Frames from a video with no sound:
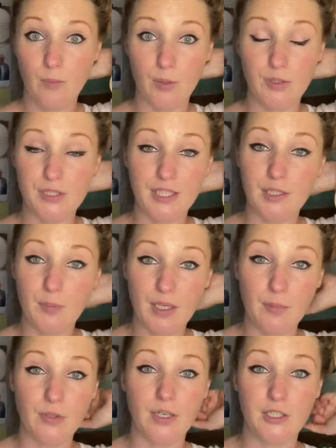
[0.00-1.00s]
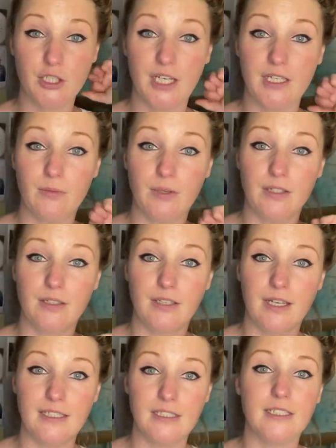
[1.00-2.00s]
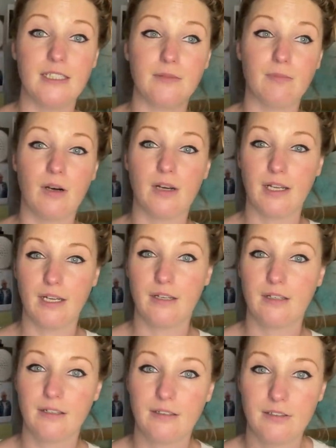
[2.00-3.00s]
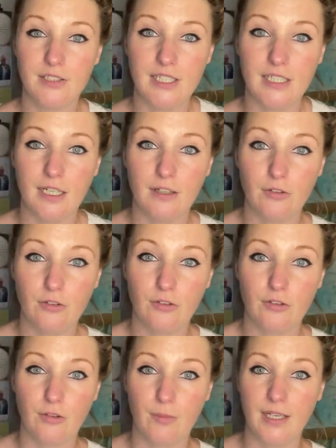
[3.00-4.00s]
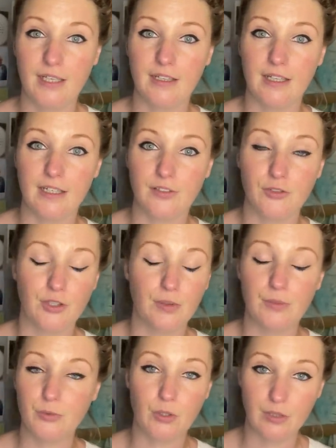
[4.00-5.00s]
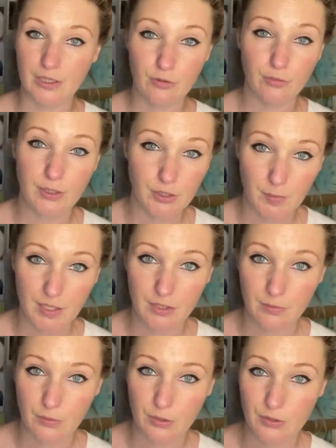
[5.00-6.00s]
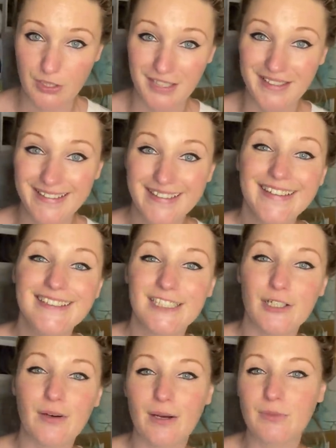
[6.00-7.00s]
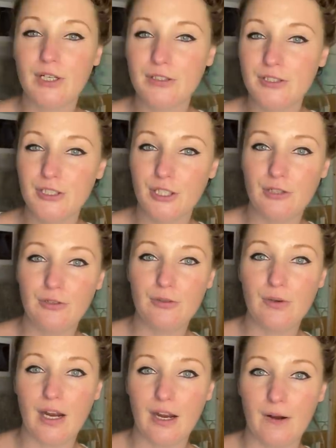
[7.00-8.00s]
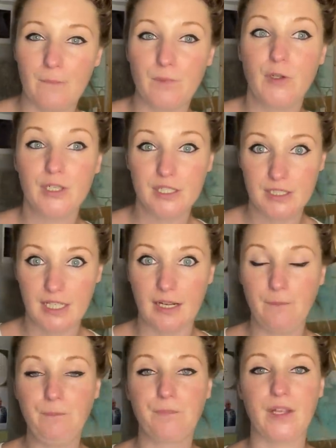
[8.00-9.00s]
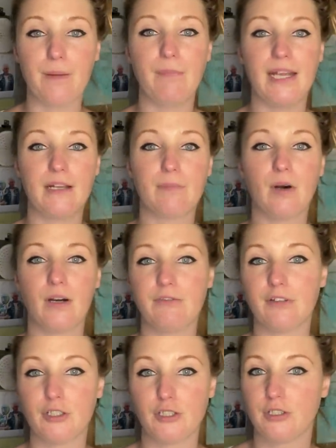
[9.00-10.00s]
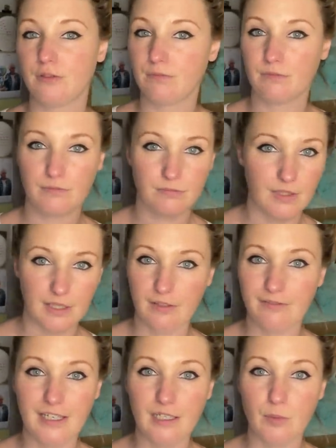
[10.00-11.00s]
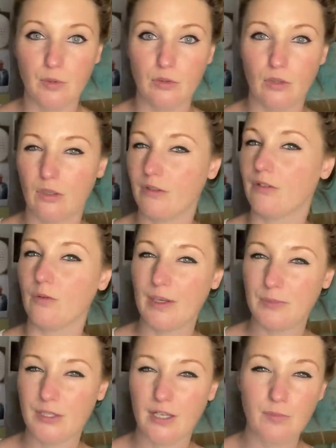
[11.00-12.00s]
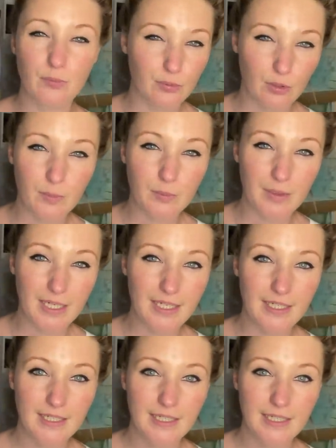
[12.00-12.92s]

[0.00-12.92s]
because then the people that I shared it with edited my seed list to make it theirs, so it got incredibly confusing. So I'm going to look into that and make my version like available on the website, probably.